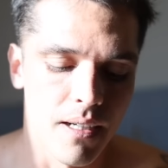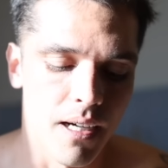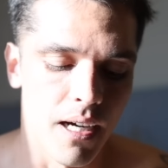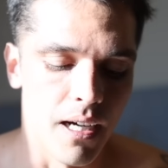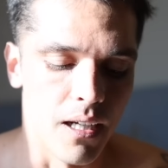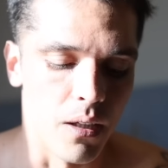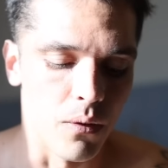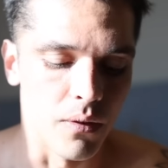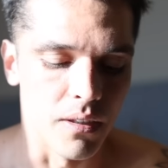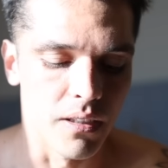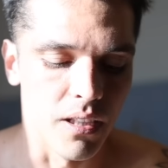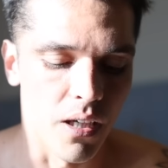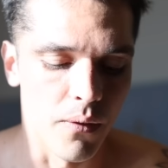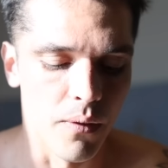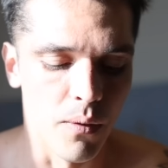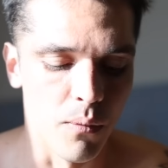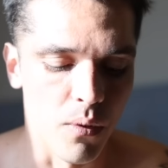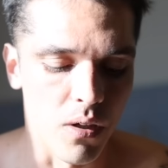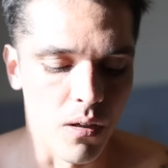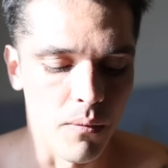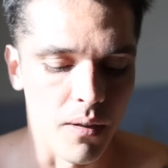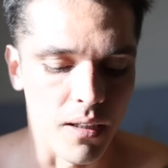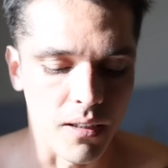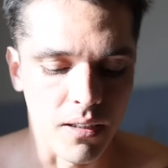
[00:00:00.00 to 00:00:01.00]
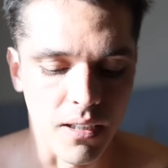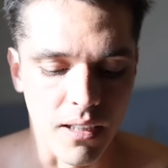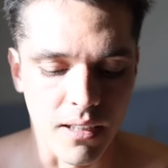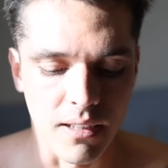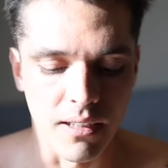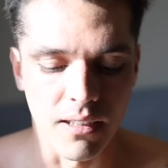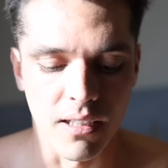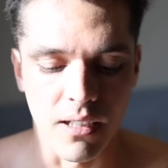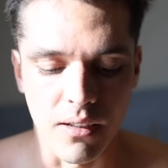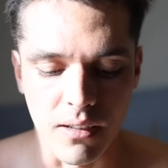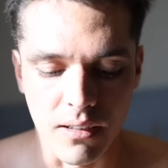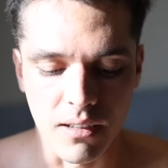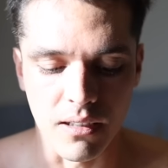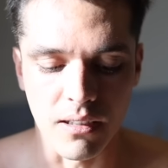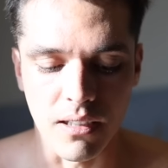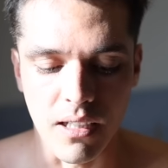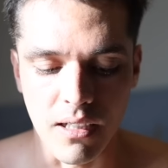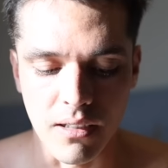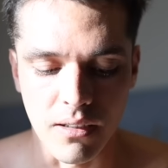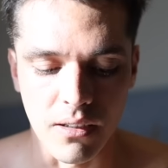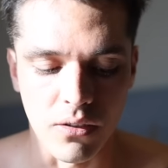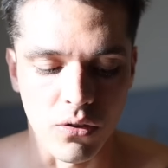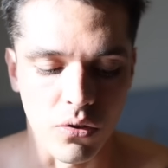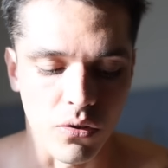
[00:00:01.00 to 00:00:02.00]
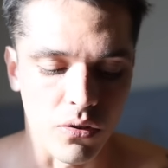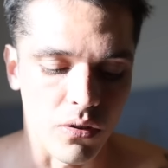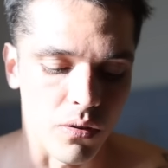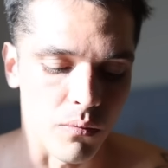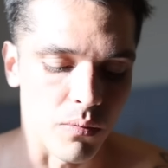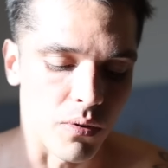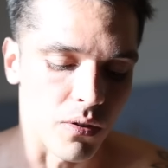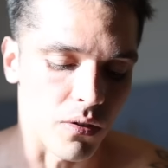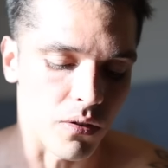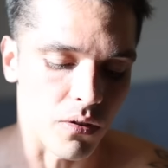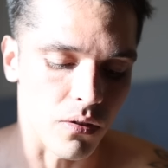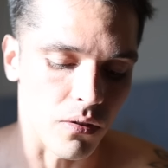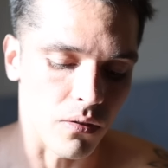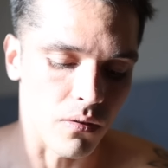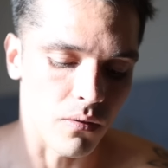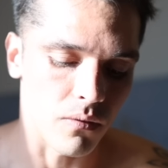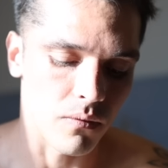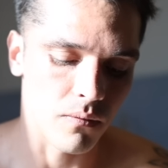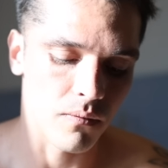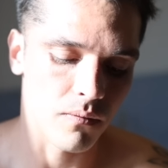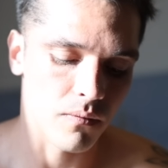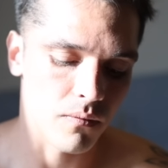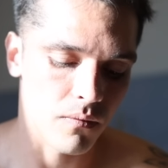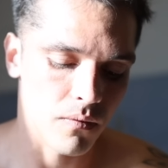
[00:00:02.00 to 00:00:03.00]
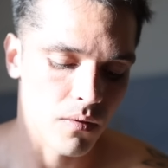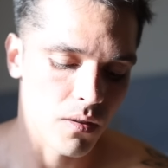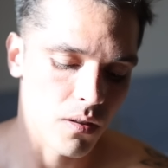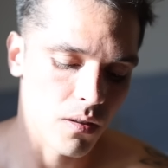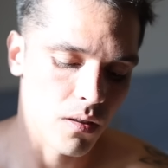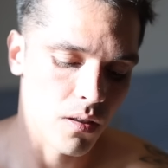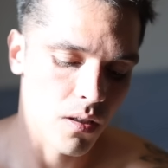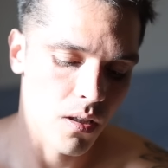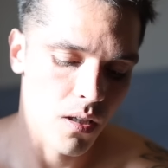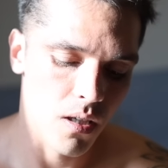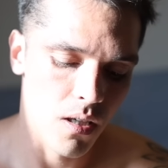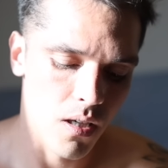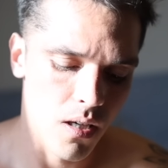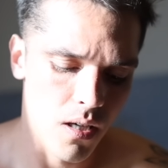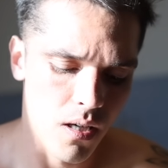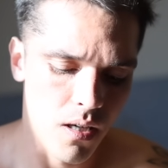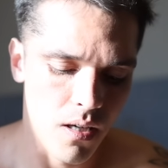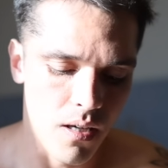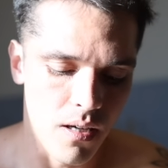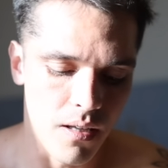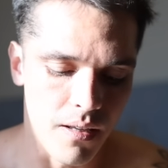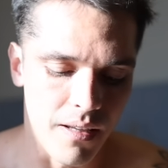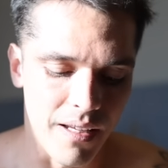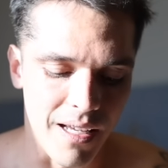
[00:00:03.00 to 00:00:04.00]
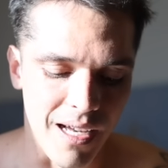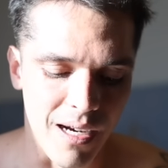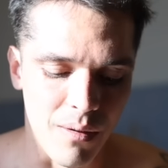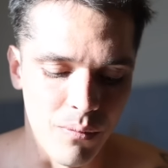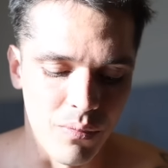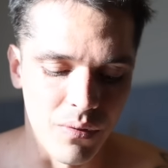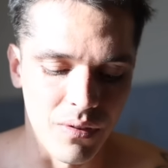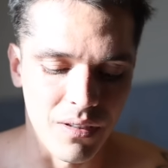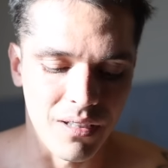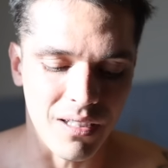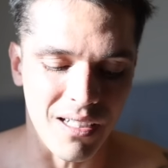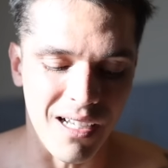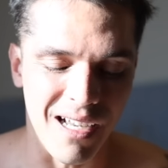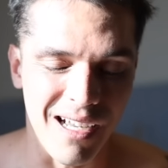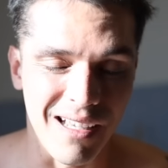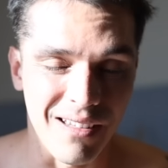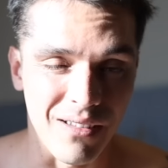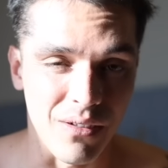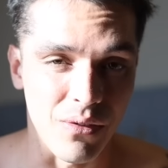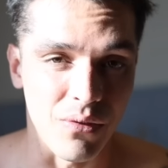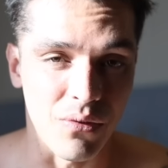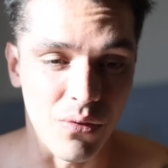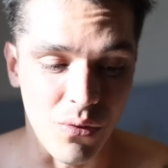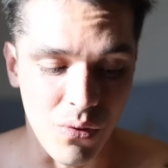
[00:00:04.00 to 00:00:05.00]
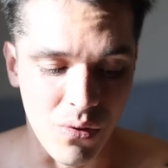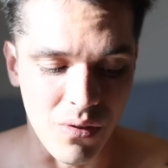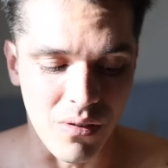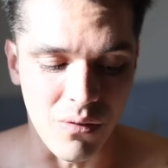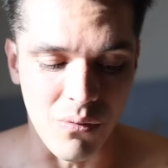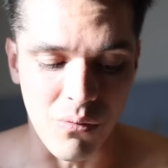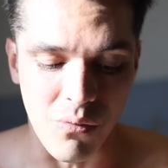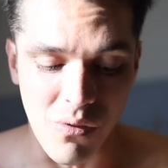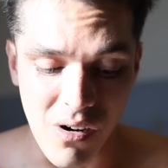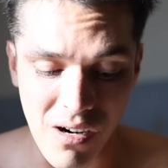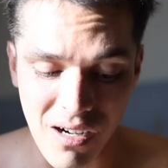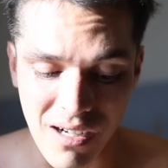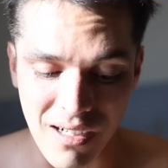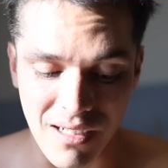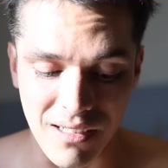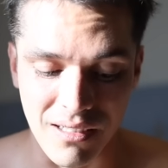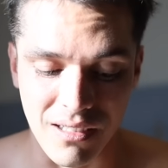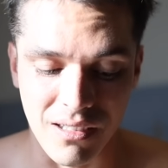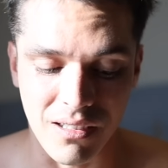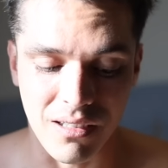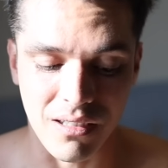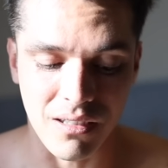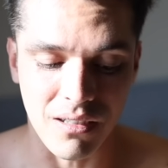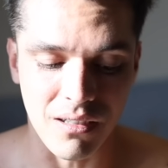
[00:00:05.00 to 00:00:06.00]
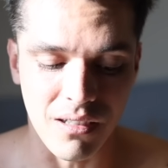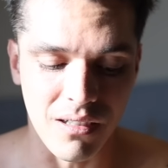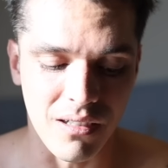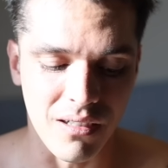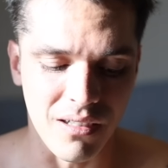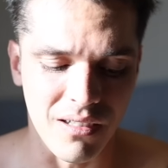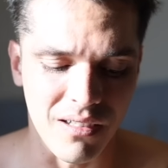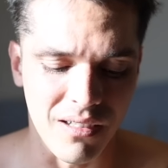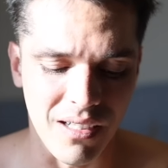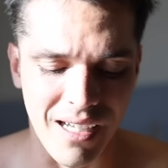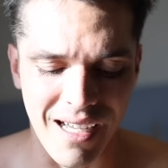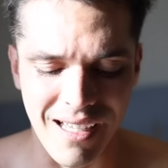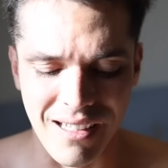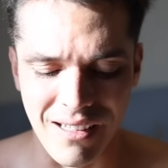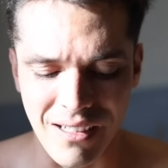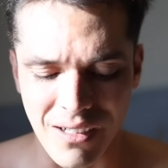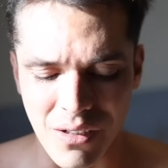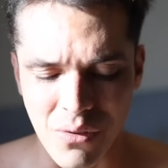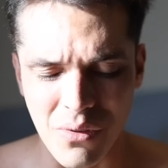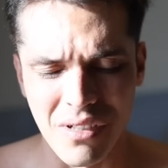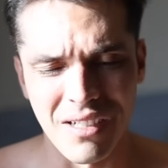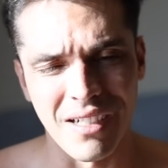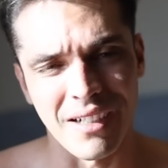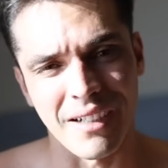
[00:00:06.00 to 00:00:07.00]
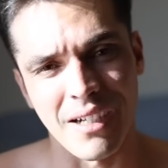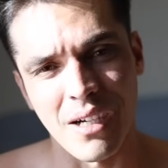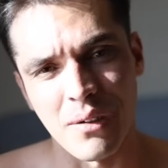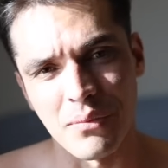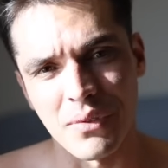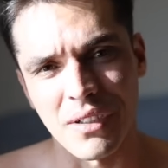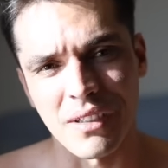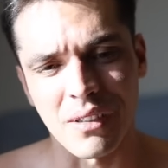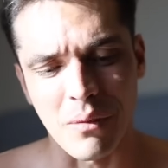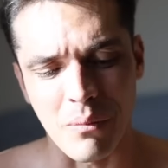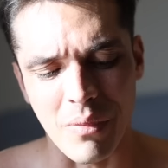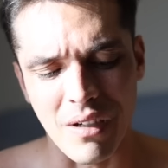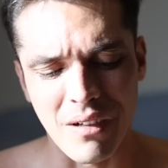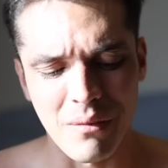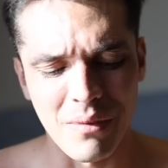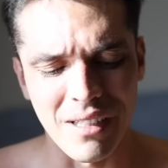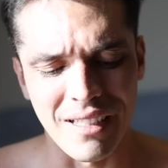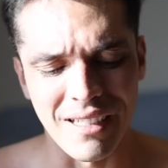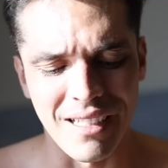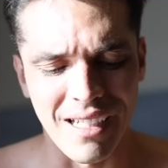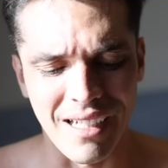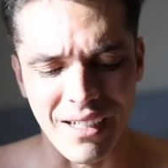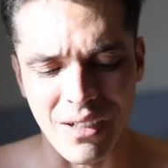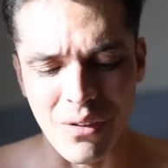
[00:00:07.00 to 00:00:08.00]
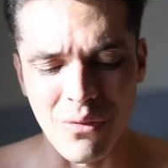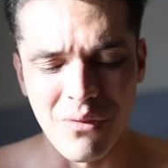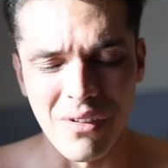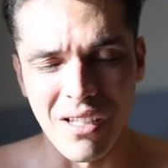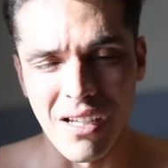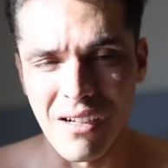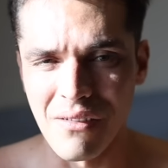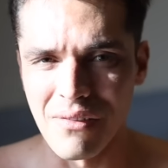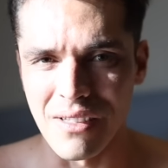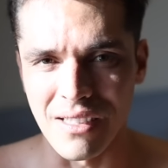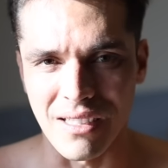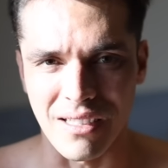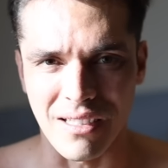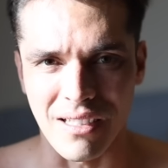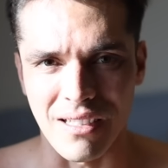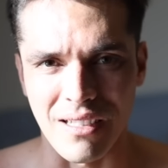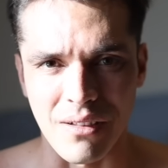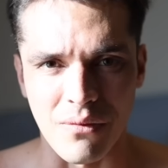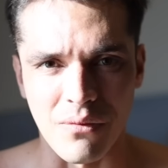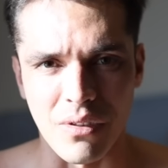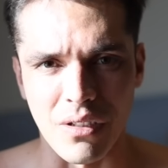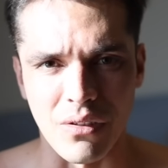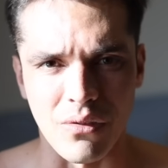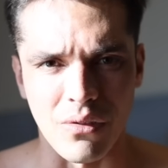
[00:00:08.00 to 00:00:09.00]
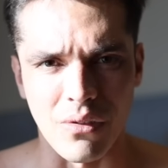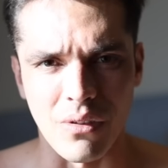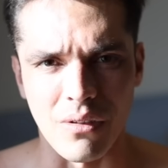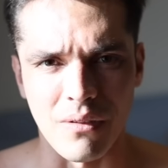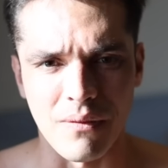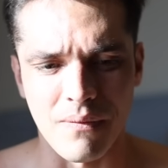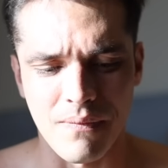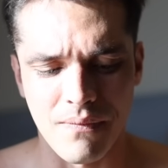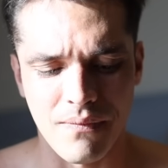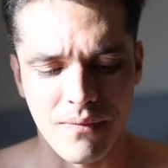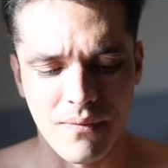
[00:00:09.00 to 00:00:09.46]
Anyways, tell me more about Sagittarius' energy towards a person the Empress and the Four of Wands and the Queen of Cups at the bottom of the deck. You love this individual.